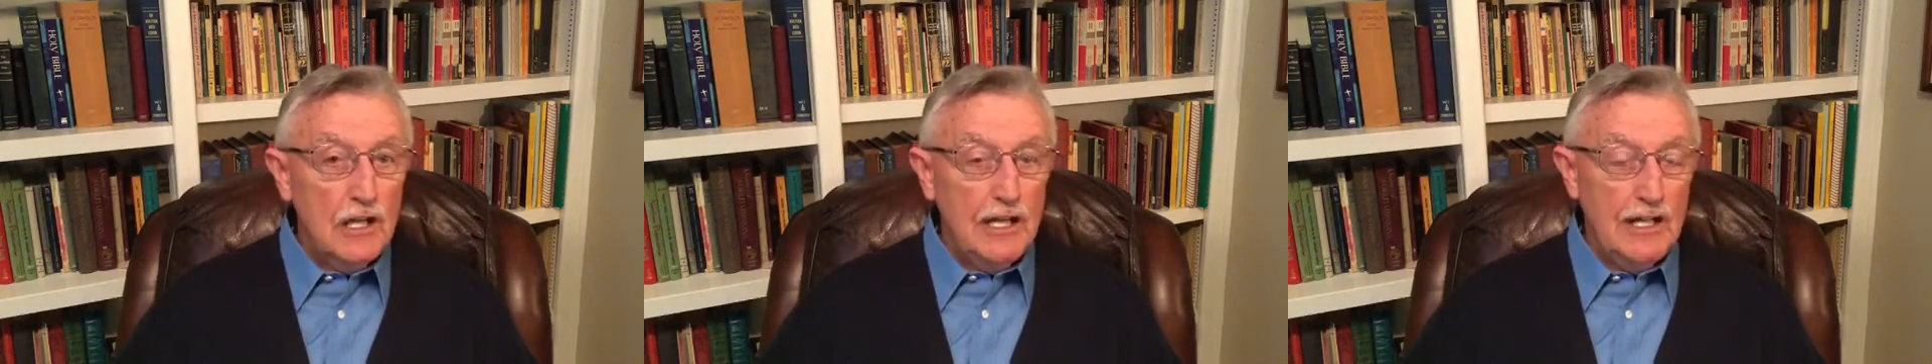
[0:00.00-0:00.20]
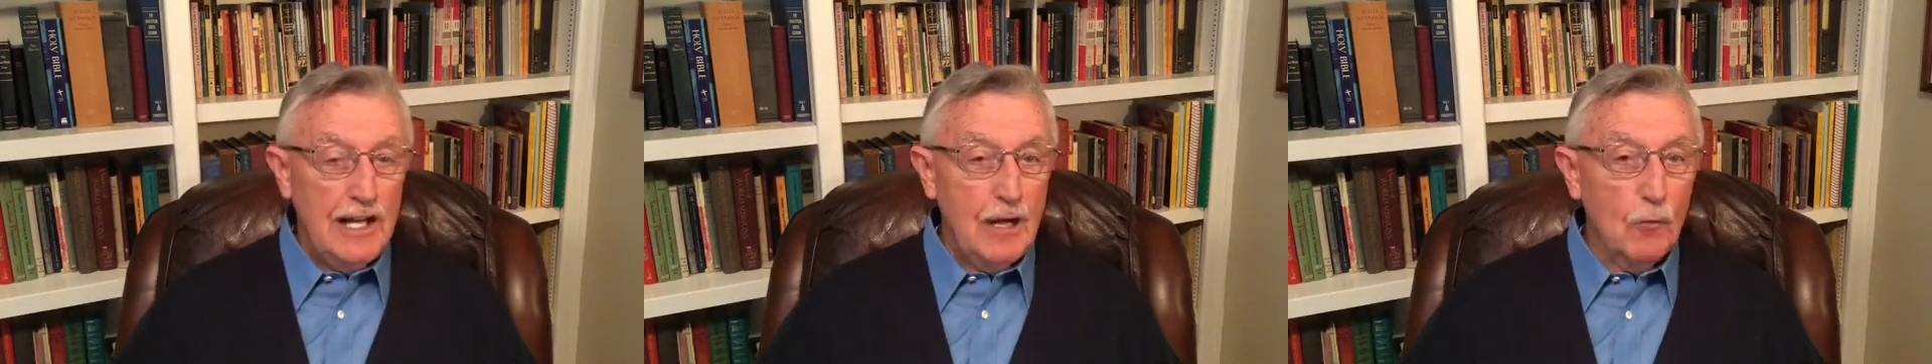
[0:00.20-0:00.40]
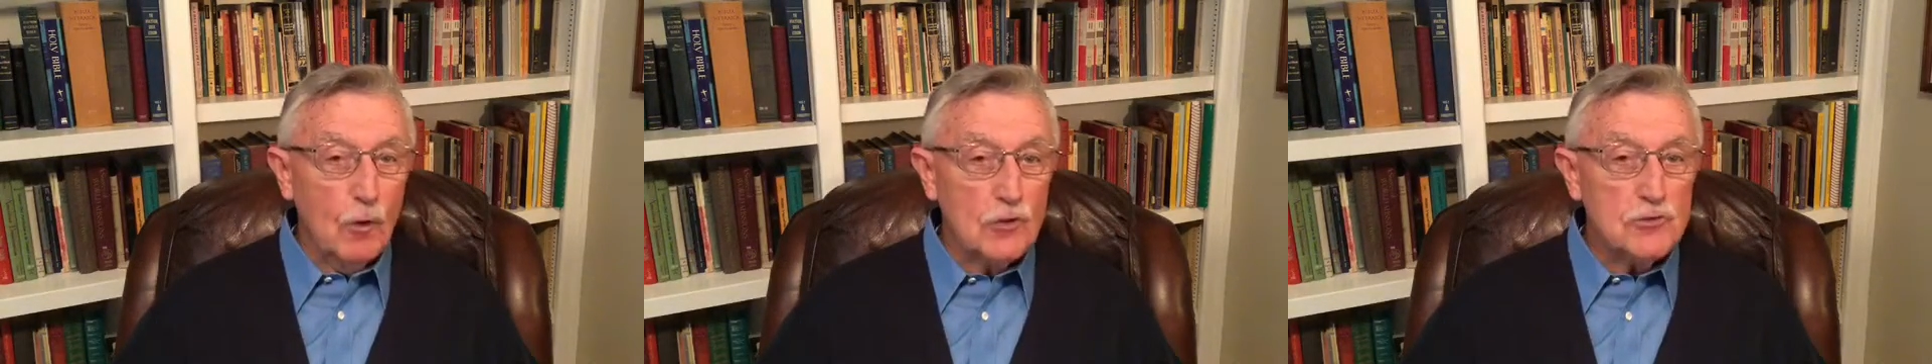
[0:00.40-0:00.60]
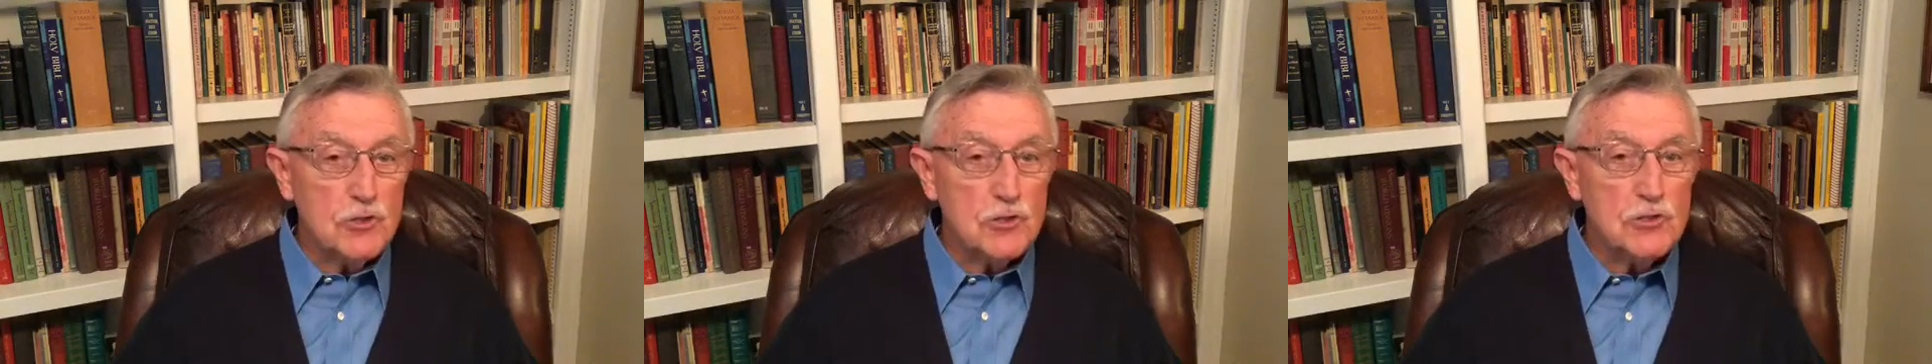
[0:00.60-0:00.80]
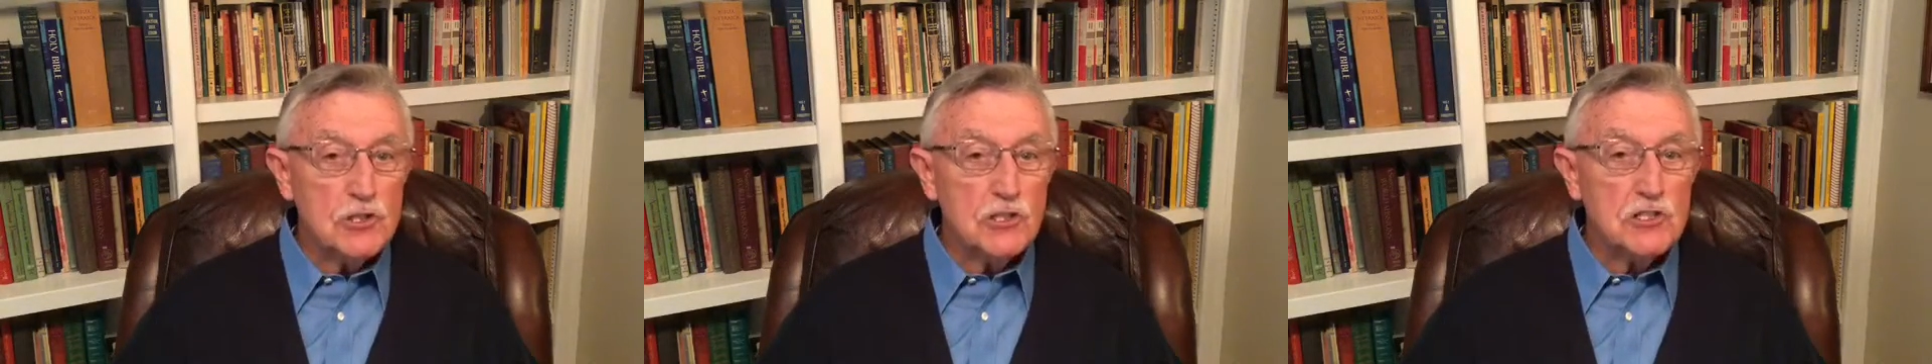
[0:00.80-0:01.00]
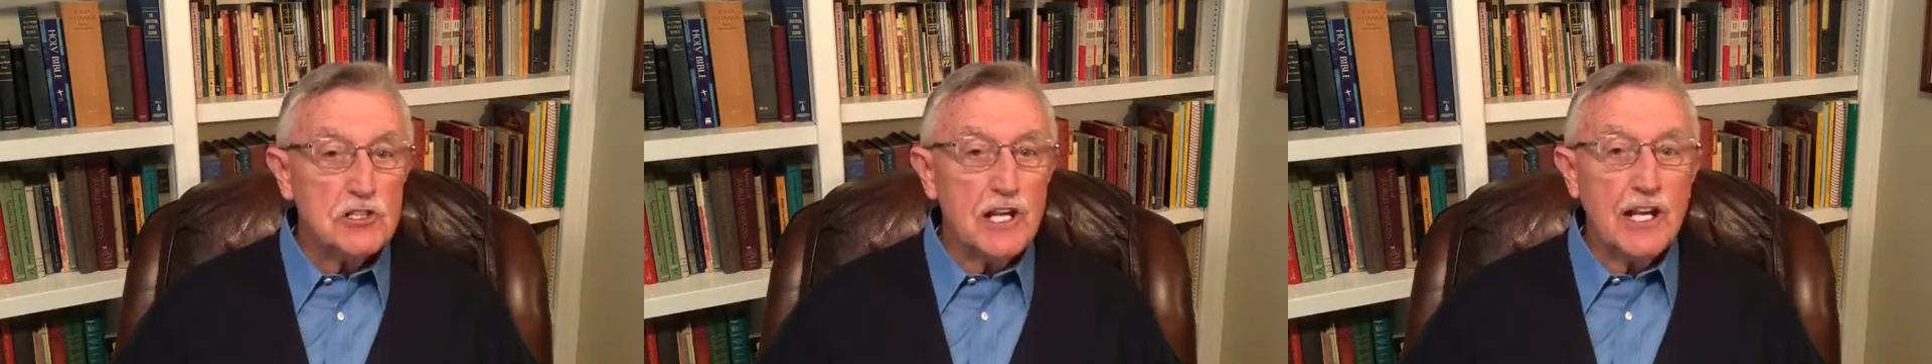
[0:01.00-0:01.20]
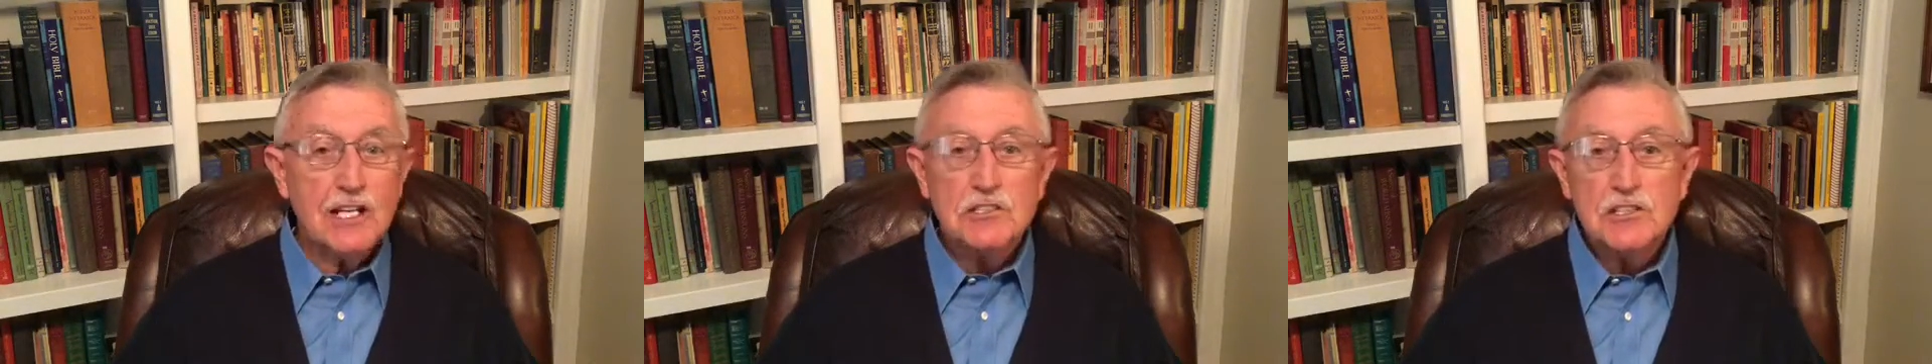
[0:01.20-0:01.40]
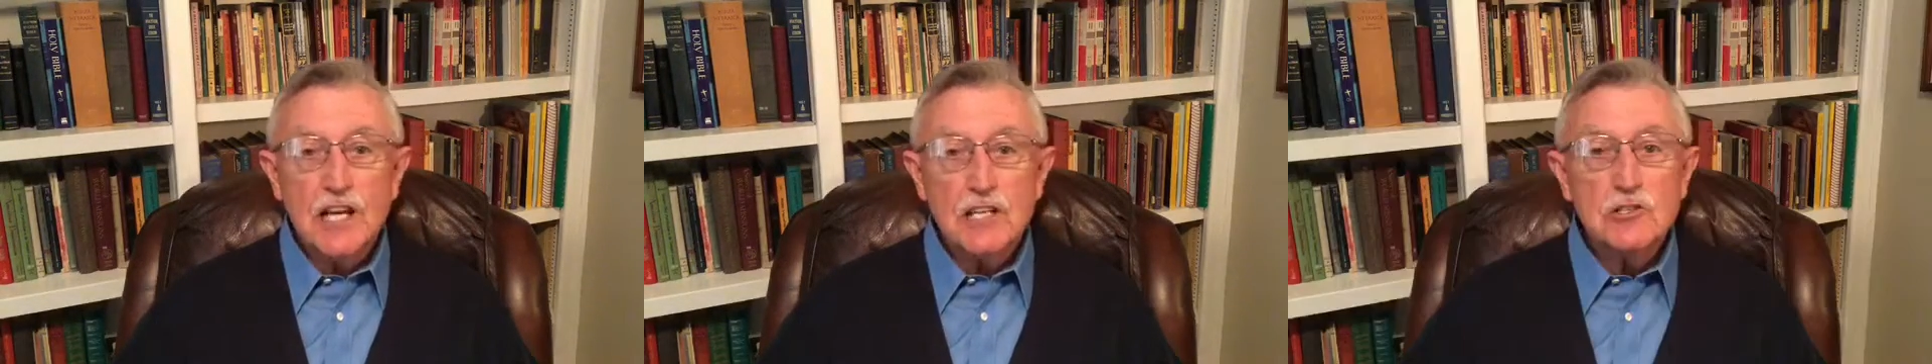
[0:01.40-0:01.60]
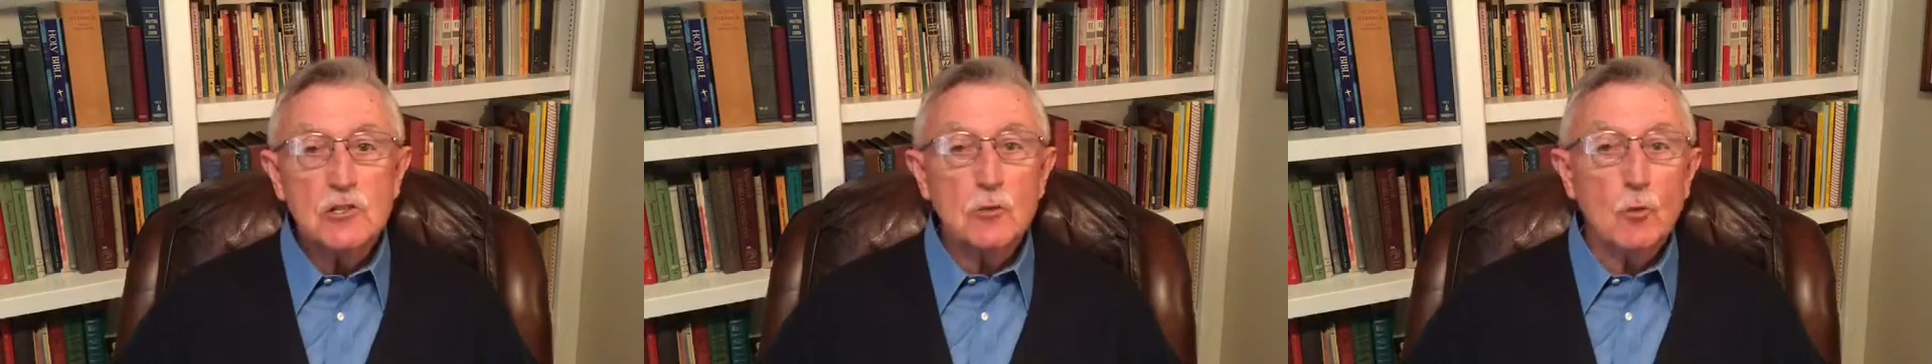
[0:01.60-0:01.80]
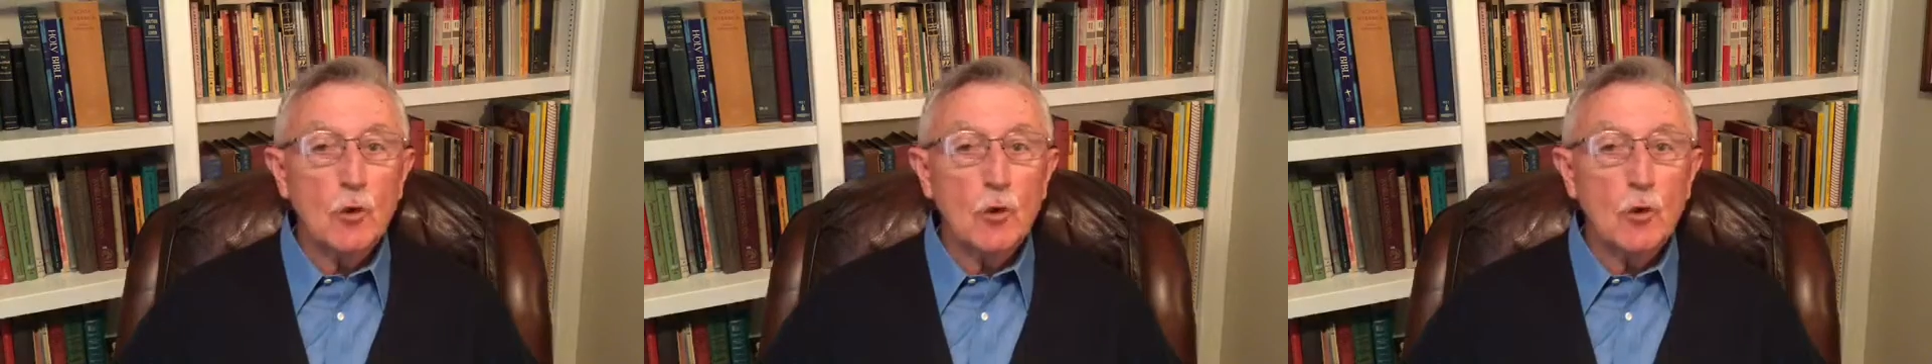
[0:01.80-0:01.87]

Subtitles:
and I want your success as you